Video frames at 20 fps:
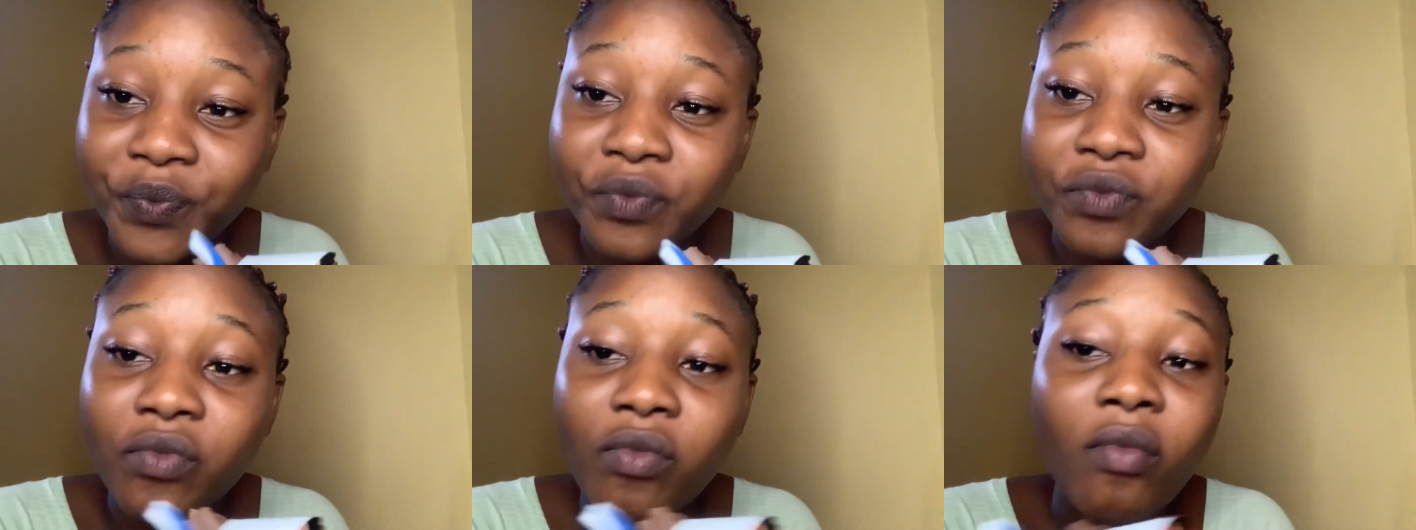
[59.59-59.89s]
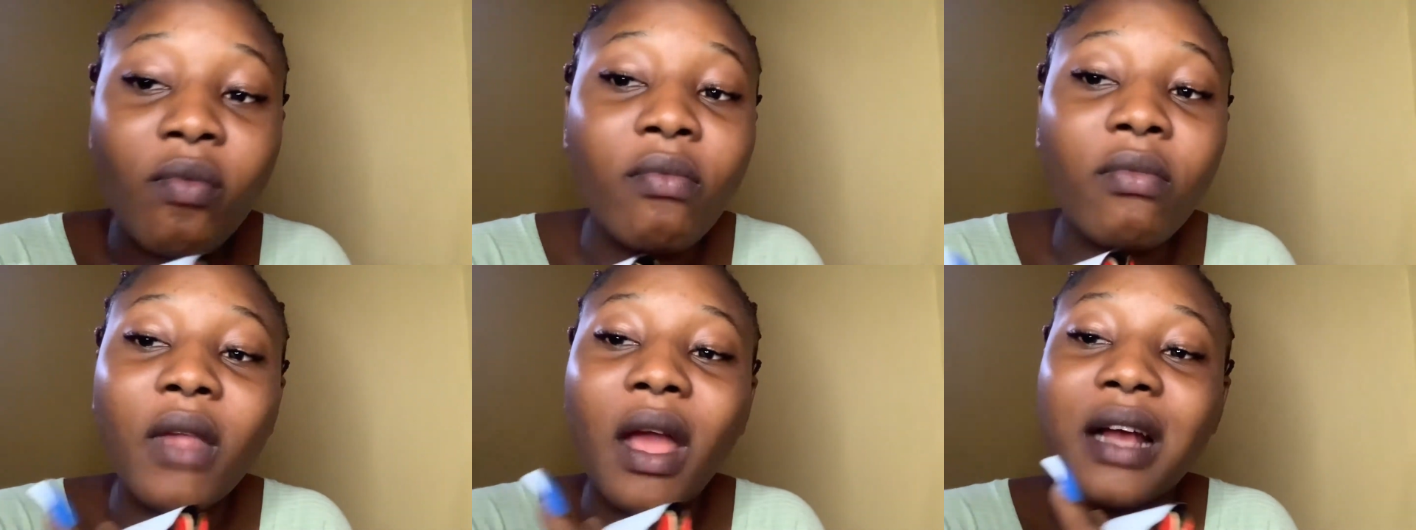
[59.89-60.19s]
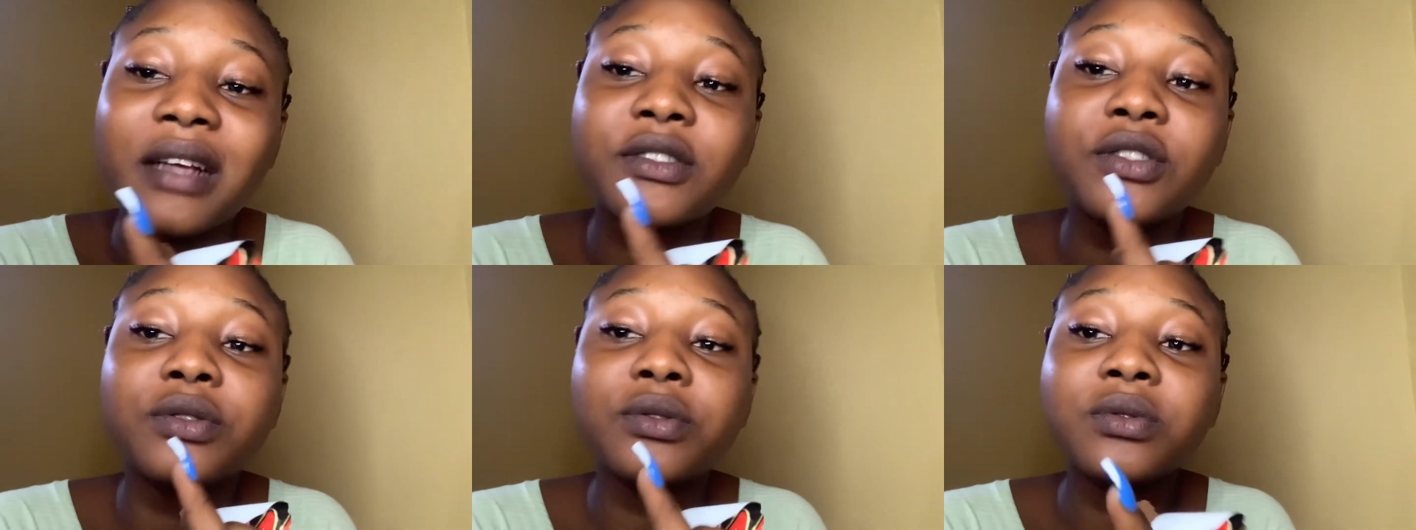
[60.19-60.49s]

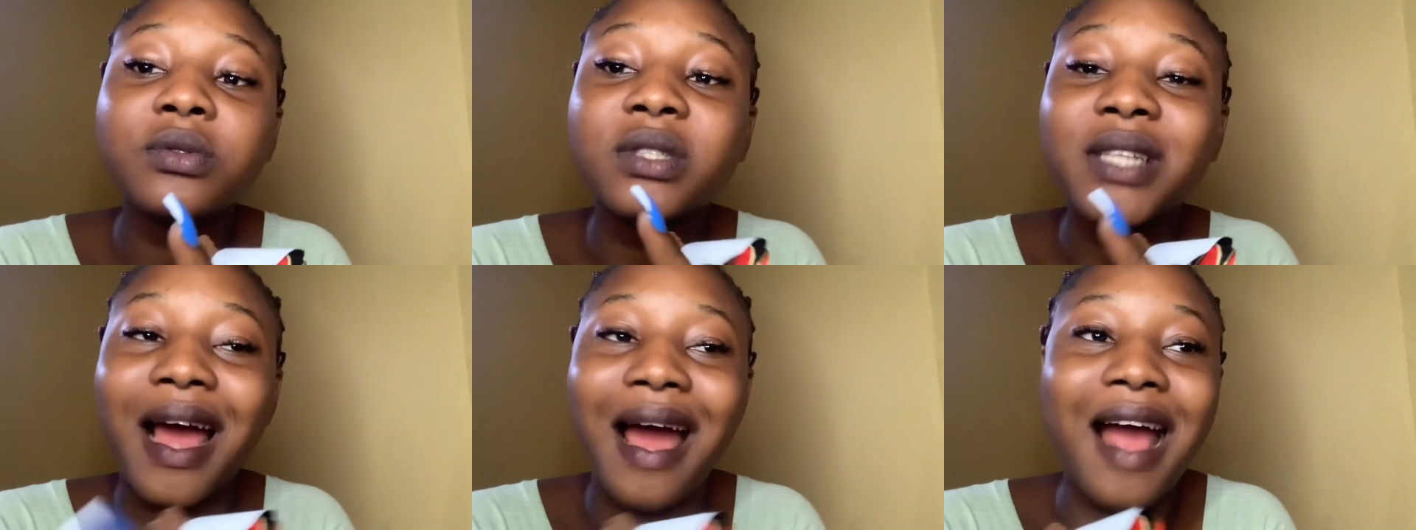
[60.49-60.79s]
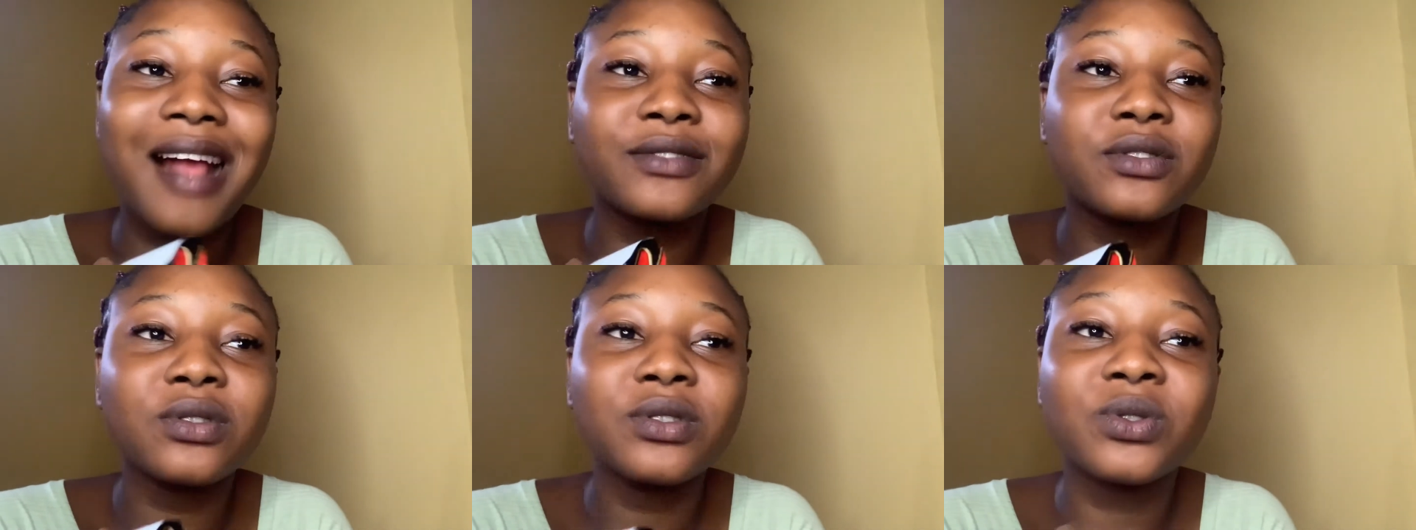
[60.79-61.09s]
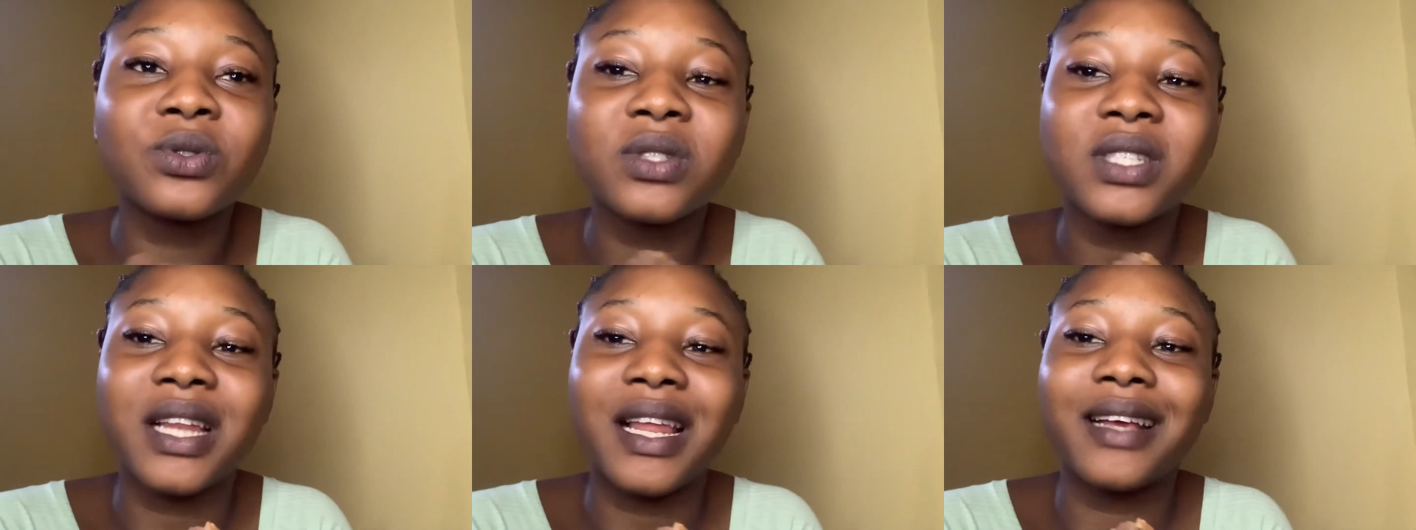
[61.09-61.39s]
and you know that i thought it
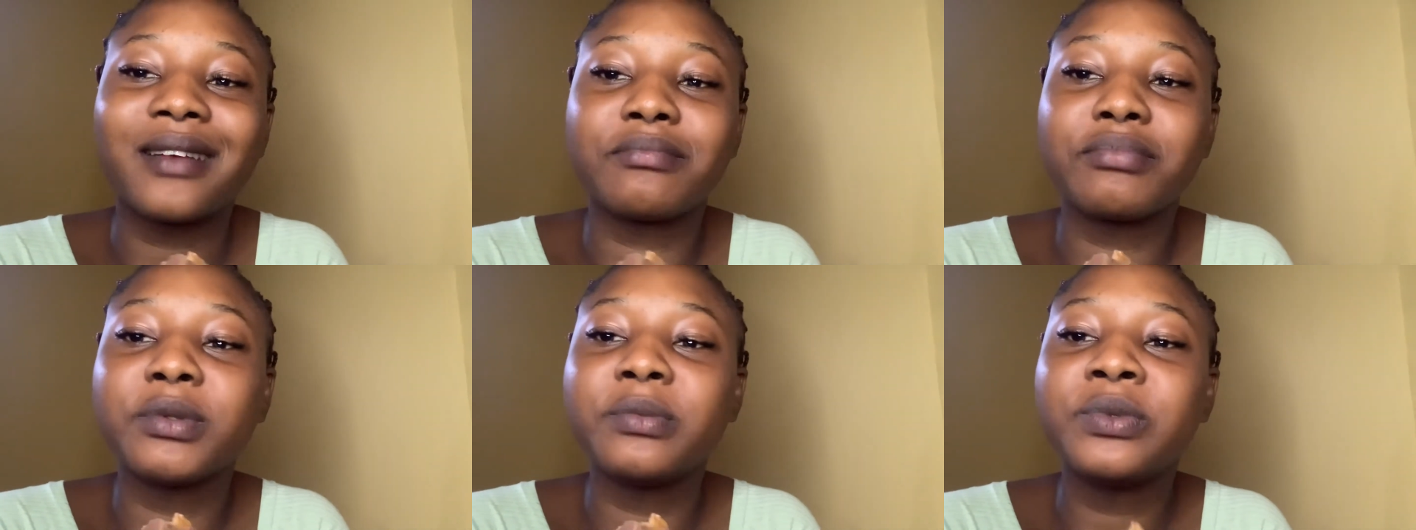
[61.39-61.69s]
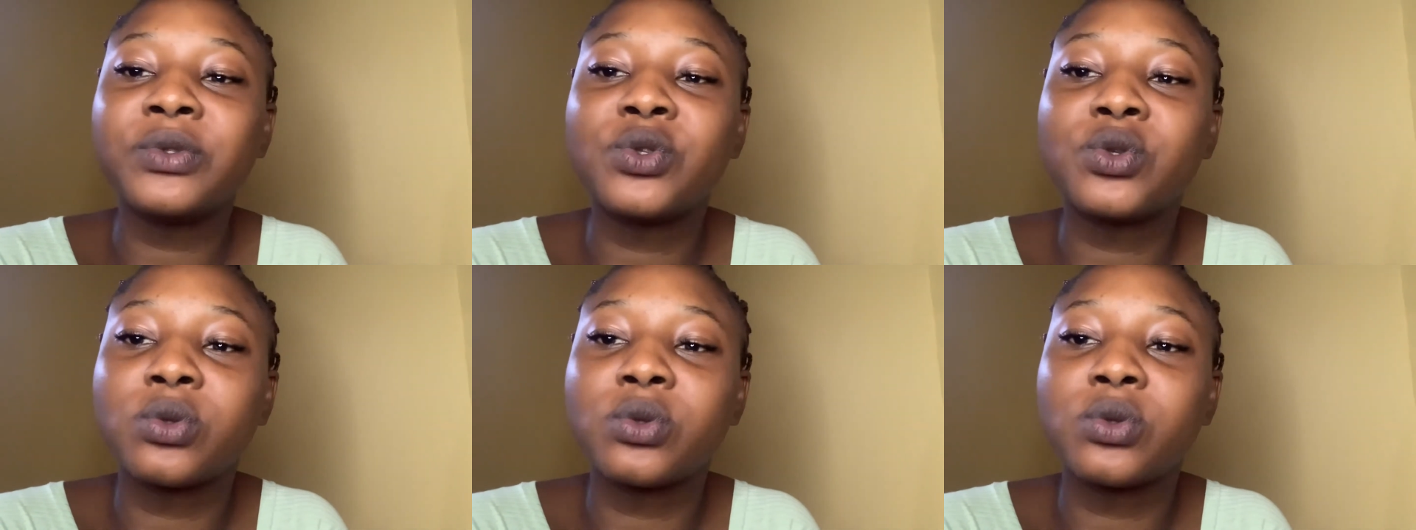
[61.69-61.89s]
was like maybe